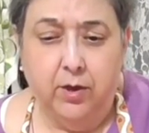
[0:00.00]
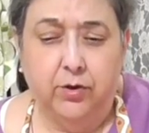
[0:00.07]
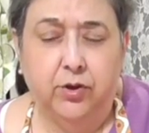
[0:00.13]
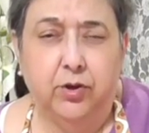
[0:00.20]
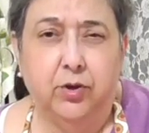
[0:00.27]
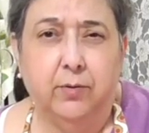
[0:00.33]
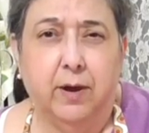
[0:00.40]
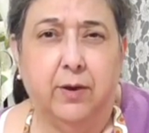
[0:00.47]

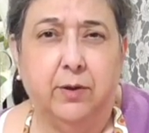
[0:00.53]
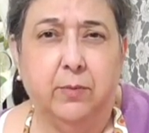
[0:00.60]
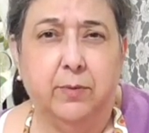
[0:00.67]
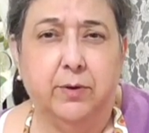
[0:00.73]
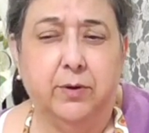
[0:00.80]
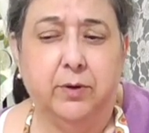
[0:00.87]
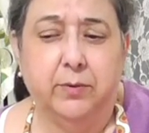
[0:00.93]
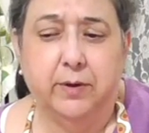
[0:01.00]
you do how you
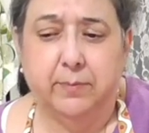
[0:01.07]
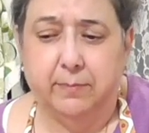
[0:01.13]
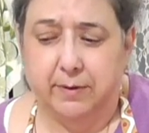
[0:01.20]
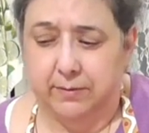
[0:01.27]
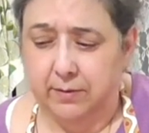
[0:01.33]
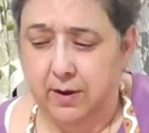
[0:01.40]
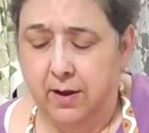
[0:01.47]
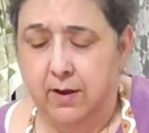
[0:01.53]
want to do it.
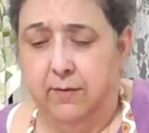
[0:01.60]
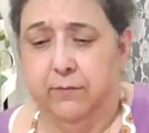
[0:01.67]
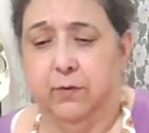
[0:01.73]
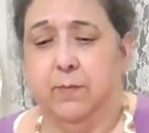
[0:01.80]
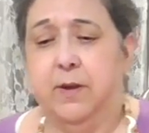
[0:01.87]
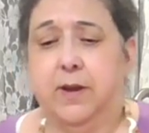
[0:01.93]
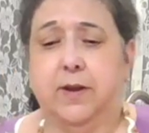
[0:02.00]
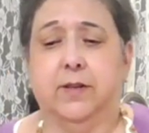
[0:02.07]
But
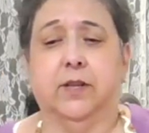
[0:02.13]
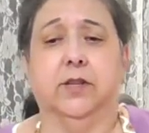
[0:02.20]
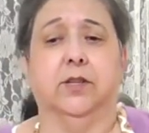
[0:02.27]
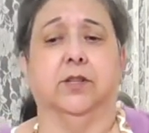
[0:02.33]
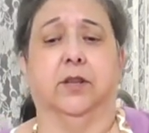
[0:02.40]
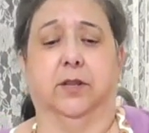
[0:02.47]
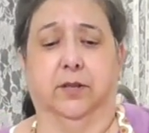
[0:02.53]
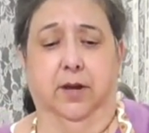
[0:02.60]
for me, this
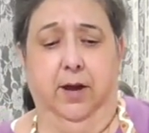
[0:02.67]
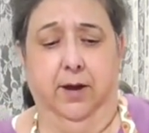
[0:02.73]
is a